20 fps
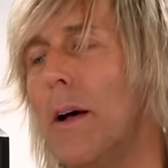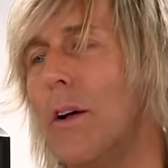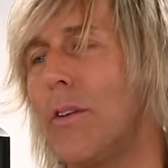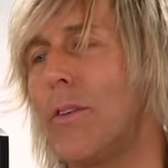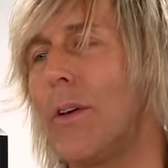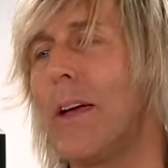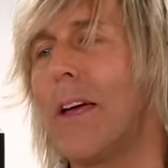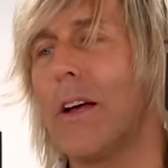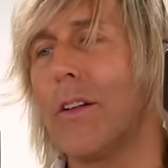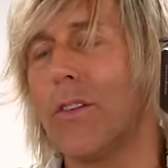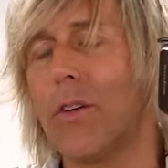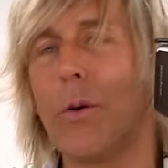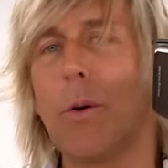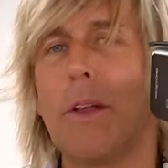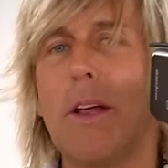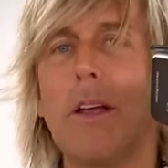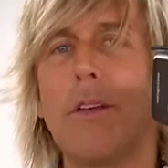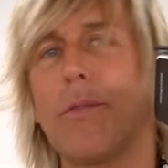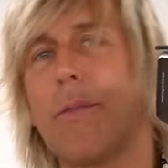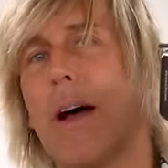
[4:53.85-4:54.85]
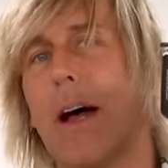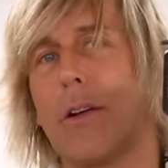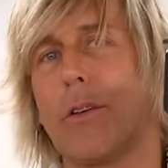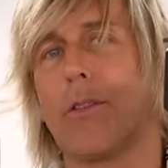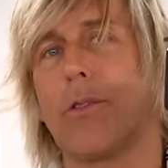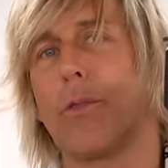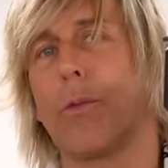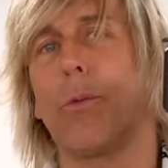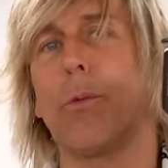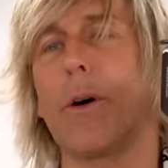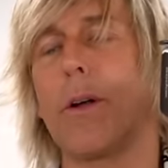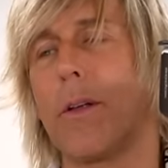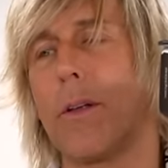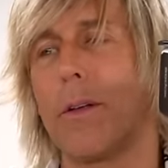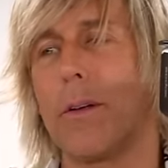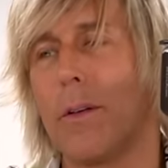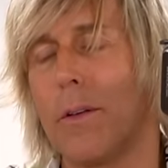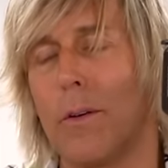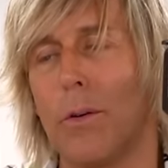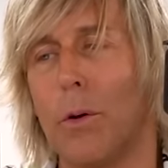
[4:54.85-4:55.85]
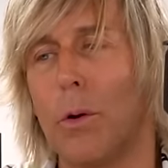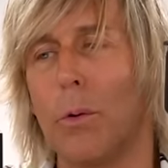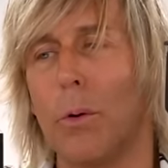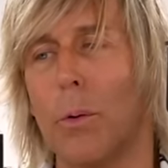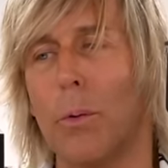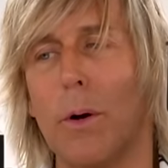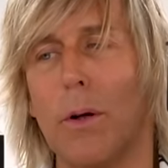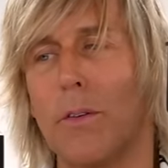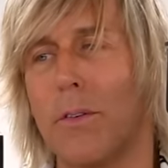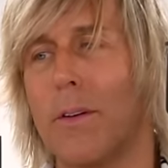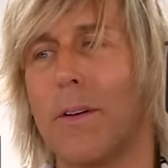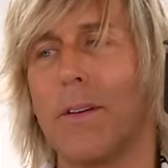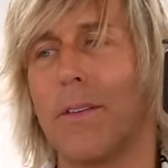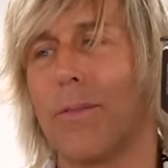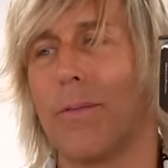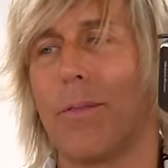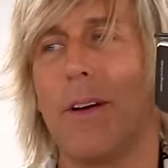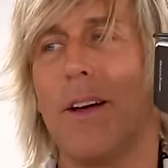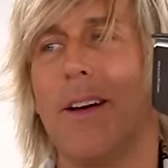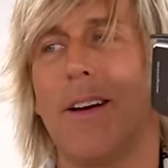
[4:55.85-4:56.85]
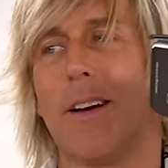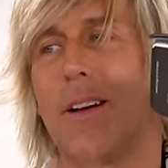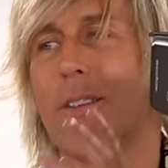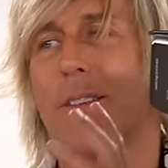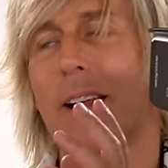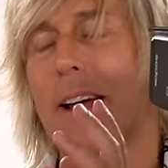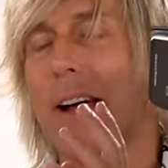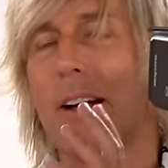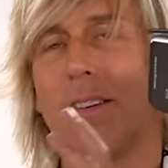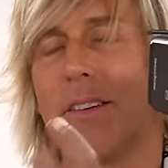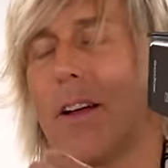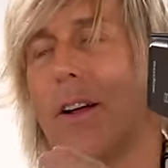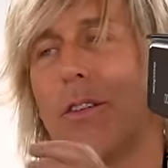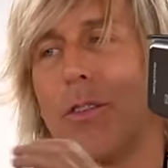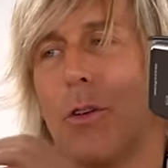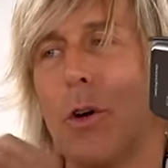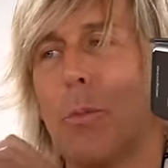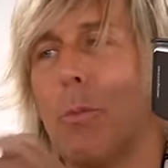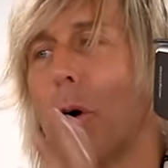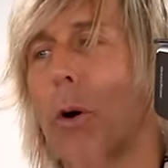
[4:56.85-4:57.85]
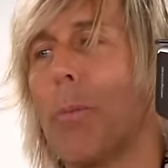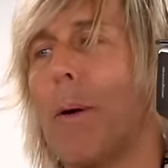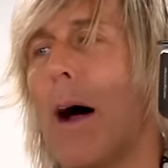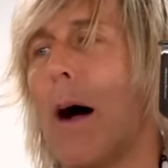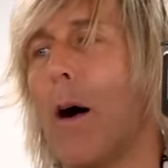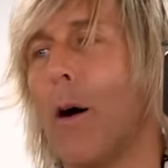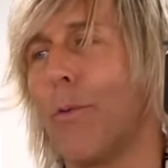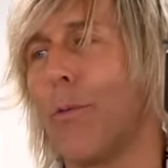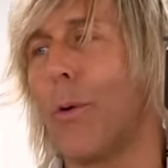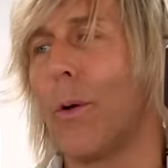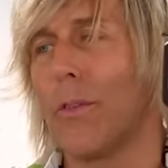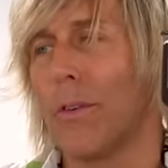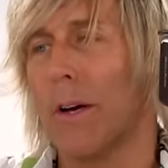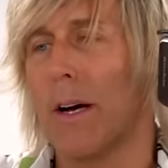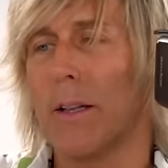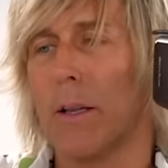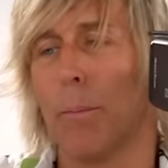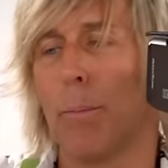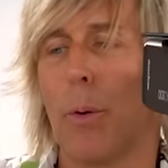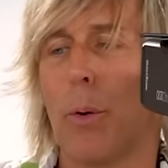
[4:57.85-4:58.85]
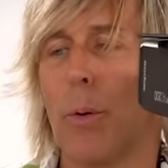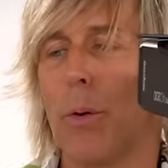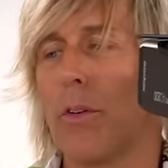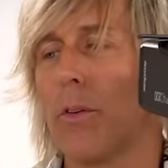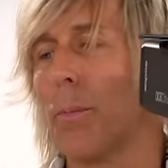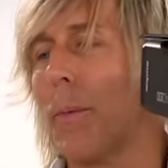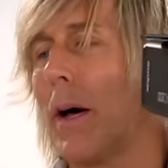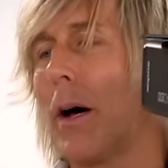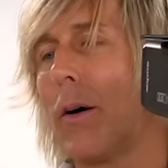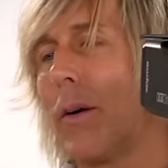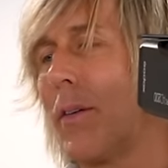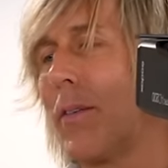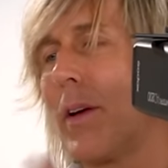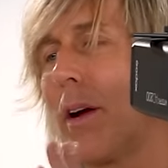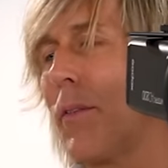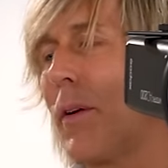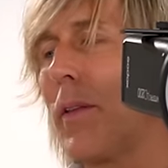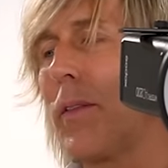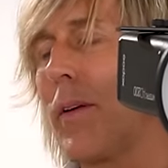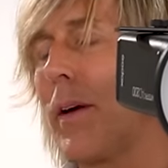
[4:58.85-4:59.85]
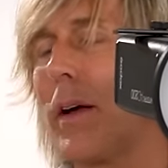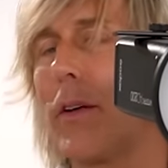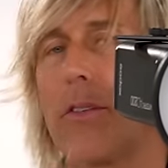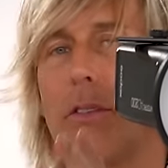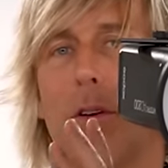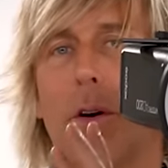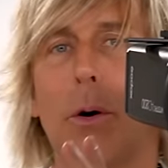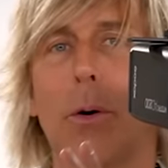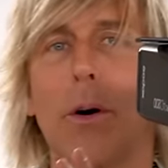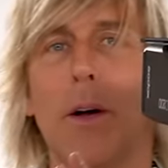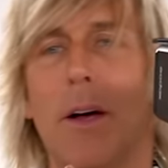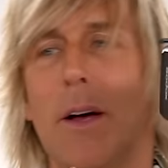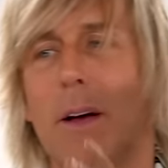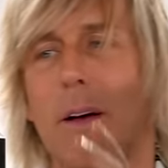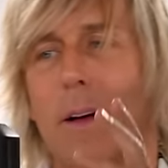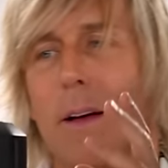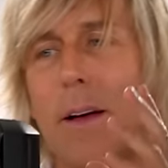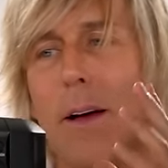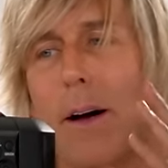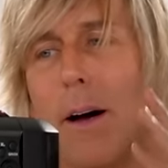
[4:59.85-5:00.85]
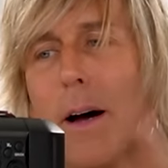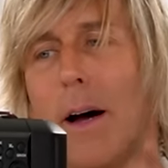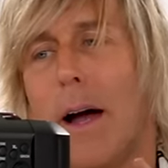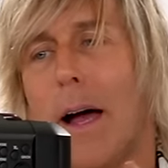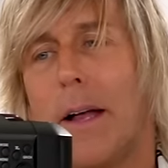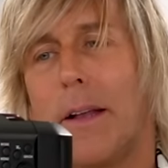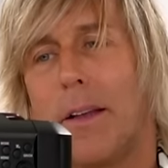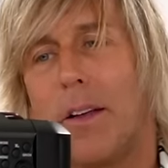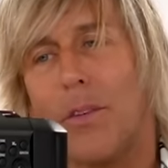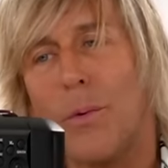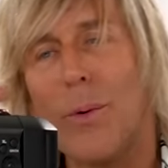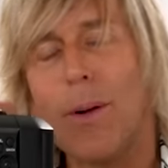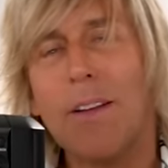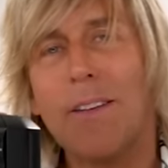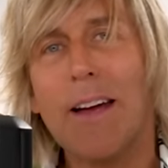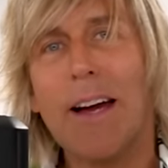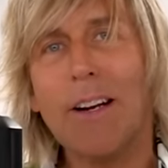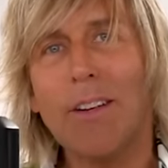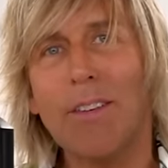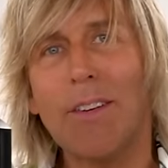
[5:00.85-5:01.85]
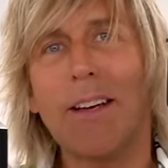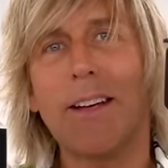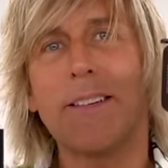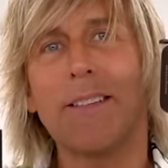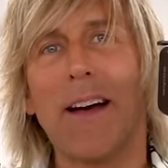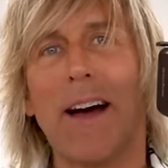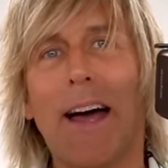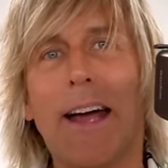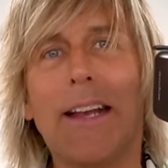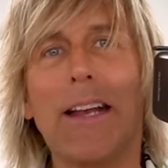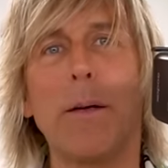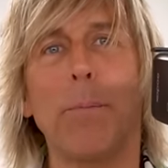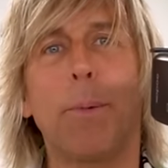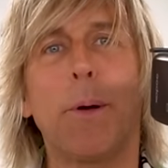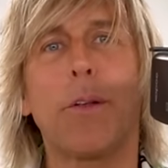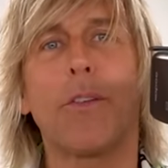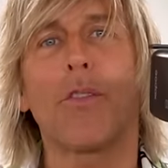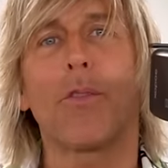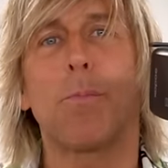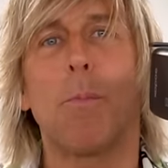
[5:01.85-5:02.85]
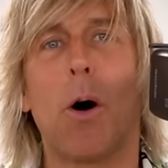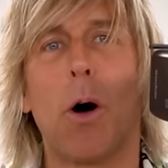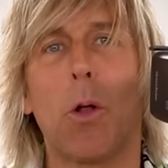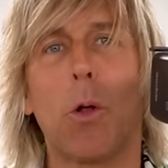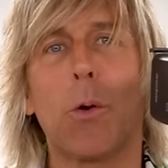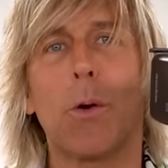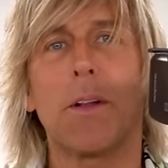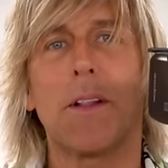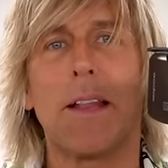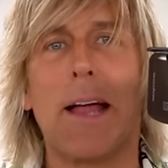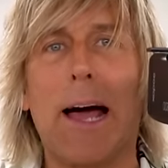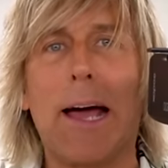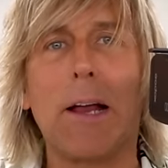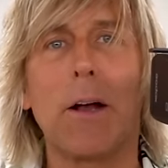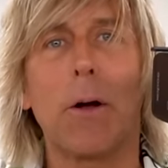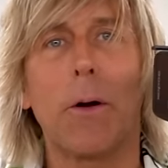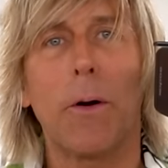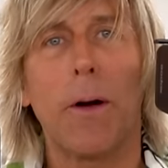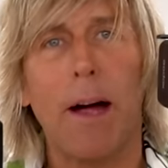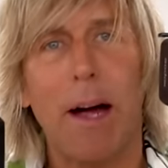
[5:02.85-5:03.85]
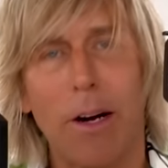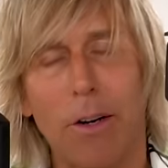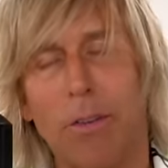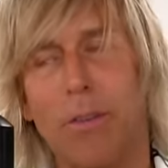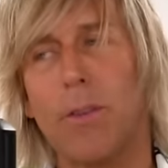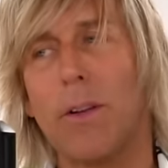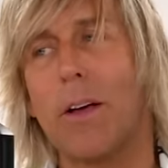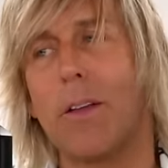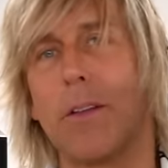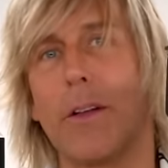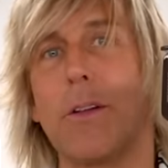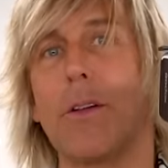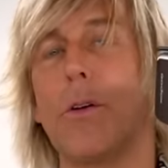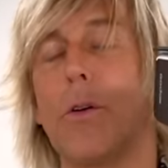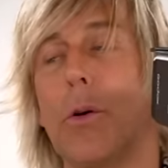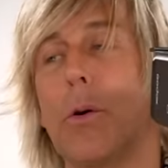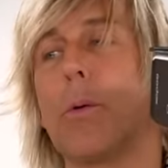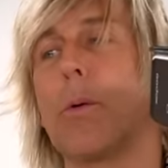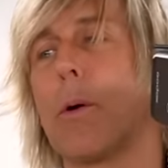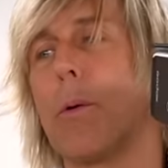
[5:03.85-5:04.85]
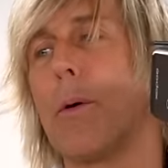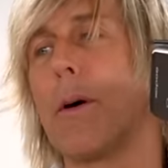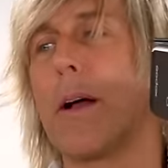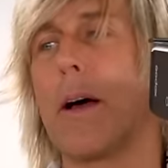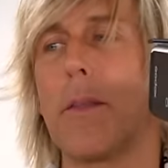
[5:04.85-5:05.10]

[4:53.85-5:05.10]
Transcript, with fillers: So you get two of these flashes for one of the, the newer ones. And it's, it's like I said, it's no more powerful. It's got the Bowens mount, it's everything. So Uh, and this one is actually a tiny bit smaller and lighter, actually, than the newer one.